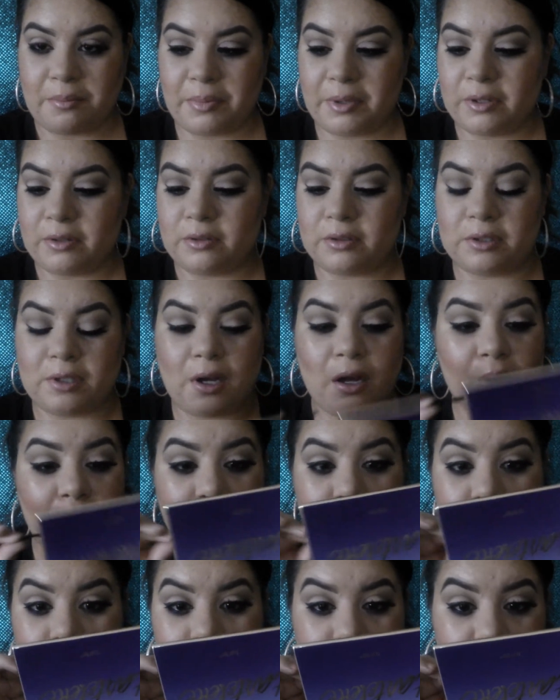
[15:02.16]
of peels
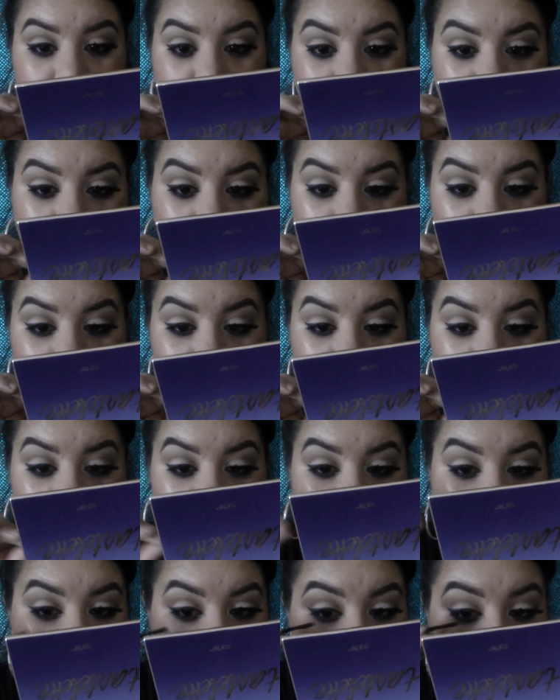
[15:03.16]
off.
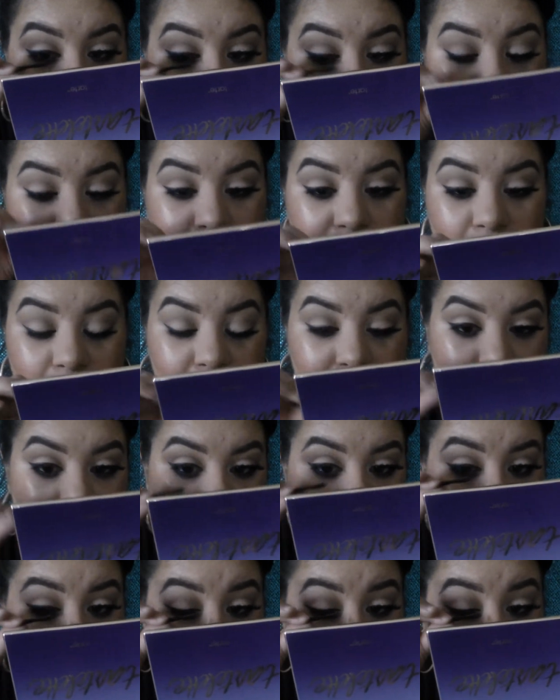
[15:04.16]
So we're
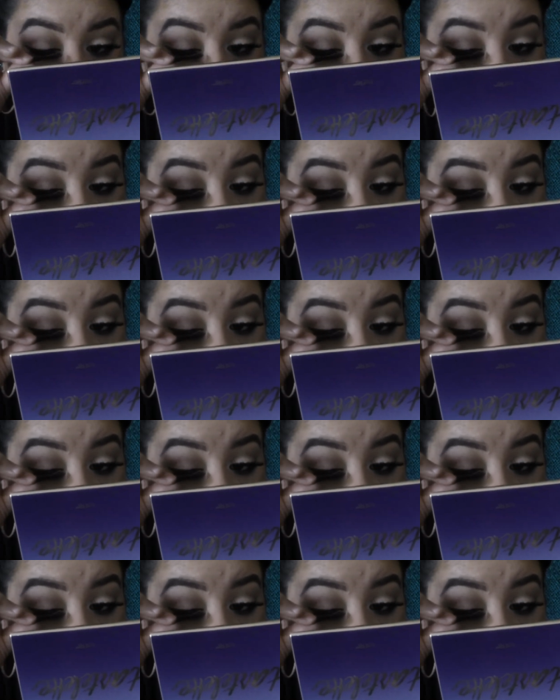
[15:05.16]
gonna get the